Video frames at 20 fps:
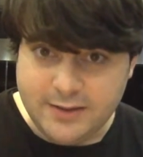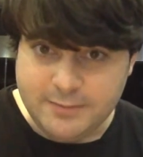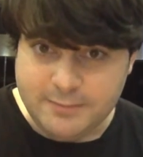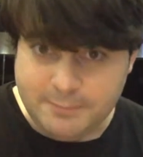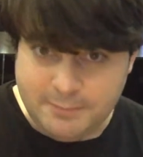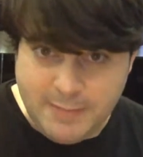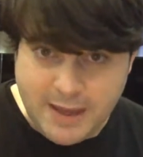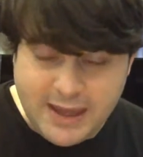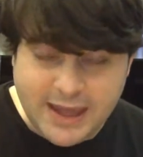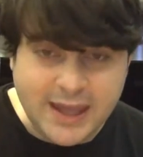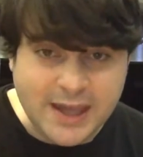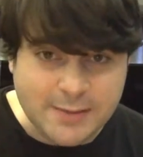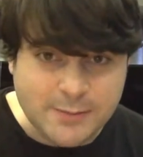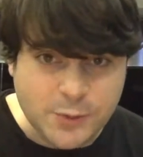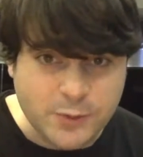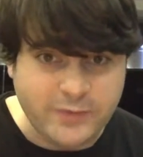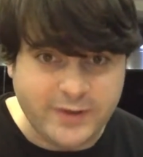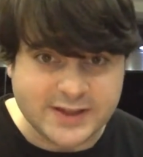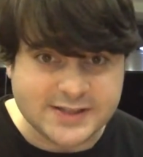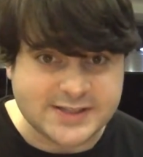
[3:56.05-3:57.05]
Making a
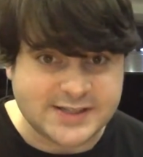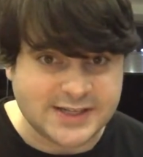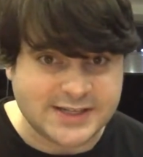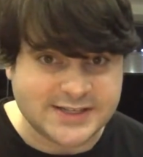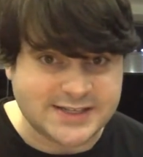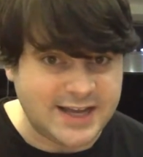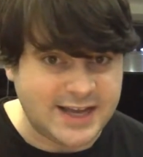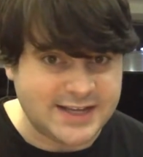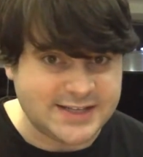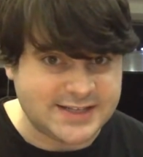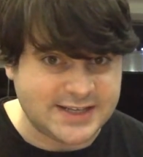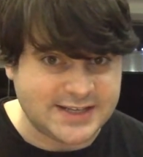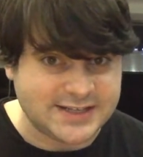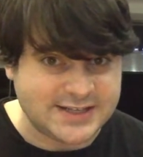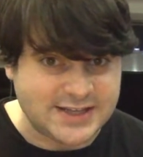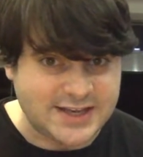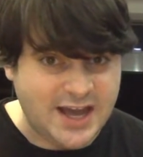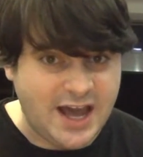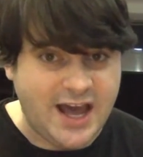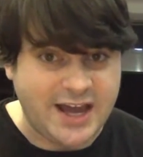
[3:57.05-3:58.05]
movie in six days
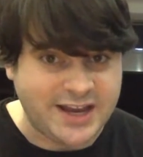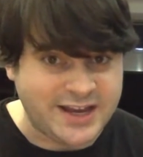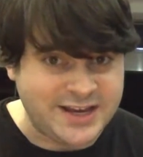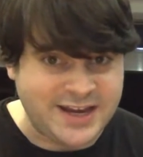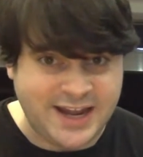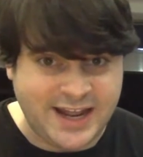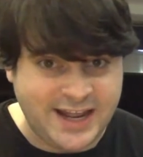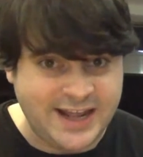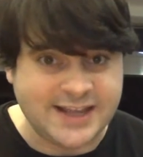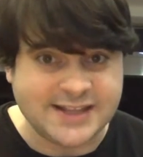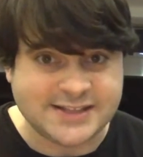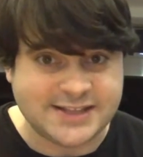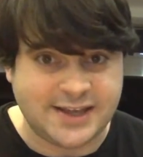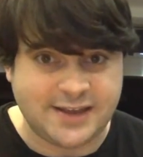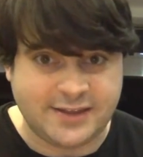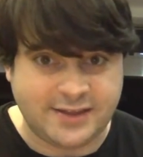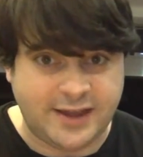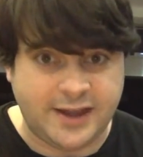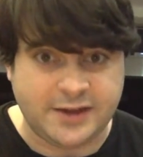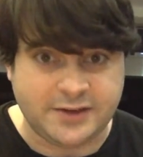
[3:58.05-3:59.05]
is not an easy
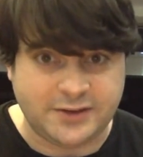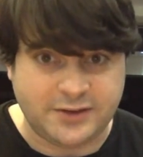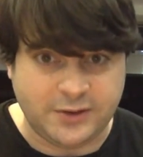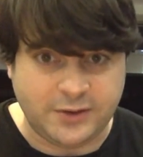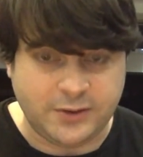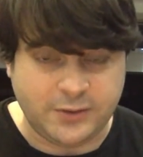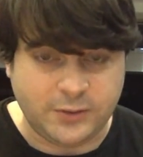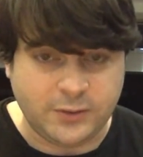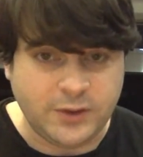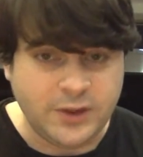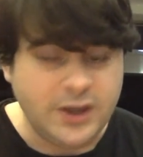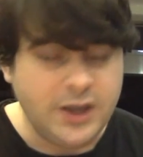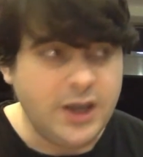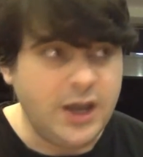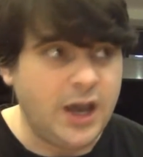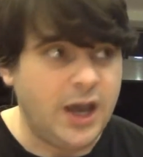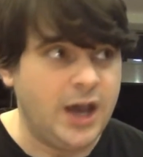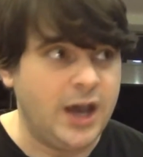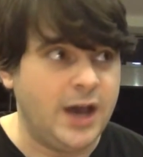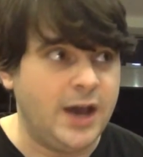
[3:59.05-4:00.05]
thing to do,
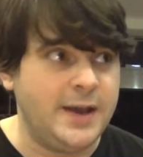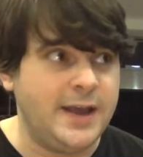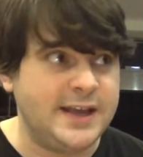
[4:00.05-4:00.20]
uh,